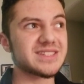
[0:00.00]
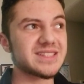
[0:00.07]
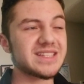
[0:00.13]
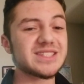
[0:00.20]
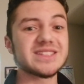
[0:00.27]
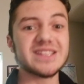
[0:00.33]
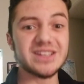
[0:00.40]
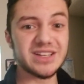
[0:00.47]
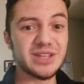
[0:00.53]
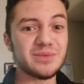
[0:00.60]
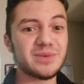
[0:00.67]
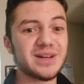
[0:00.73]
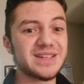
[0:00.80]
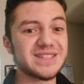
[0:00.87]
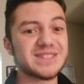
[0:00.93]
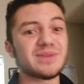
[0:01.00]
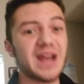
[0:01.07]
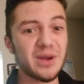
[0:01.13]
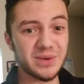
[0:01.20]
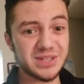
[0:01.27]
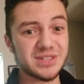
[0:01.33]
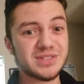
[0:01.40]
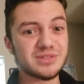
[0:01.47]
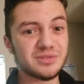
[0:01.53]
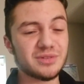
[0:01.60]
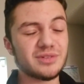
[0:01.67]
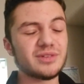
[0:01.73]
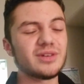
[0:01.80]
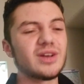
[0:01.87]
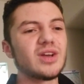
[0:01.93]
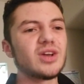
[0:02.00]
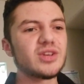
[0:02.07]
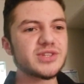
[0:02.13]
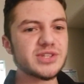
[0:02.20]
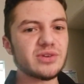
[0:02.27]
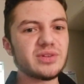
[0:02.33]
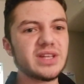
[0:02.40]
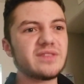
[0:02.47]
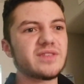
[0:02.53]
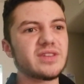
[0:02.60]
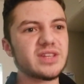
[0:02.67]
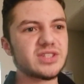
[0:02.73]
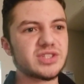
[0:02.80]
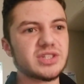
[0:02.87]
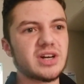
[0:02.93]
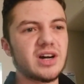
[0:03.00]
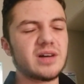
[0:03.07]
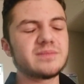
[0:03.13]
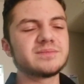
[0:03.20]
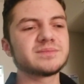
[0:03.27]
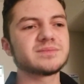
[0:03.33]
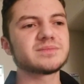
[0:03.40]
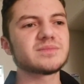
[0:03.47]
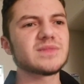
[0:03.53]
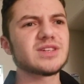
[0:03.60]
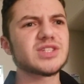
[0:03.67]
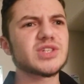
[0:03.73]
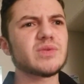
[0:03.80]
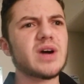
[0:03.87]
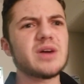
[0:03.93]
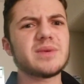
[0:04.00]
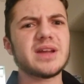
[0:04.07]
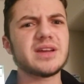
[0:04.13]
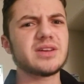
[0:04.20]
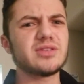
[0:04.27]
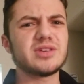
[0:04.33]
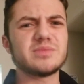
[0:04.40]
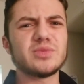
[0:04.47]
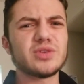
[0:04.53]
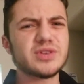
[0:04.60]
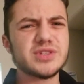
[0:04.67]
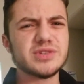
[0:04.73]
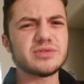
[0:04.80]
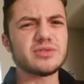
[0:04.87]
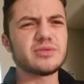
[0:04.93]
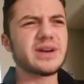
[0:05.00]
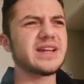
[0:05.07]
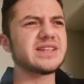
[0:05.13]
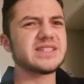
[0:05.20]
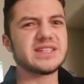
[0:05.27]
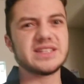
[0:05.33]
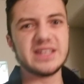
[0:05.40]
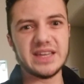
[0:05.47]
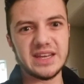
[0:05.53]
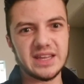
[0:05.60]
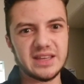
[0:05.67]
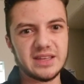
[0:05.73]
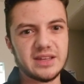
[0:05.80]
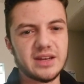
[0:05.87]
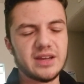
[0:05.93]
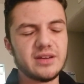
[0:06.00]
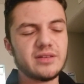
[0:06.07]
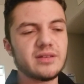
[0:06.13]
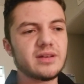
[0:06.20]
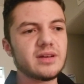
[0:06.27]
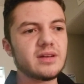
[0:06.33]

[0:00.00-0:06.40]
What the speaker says: This literally was what I went to school solely for this job, so why would I go to more school when I didn't need it, you know?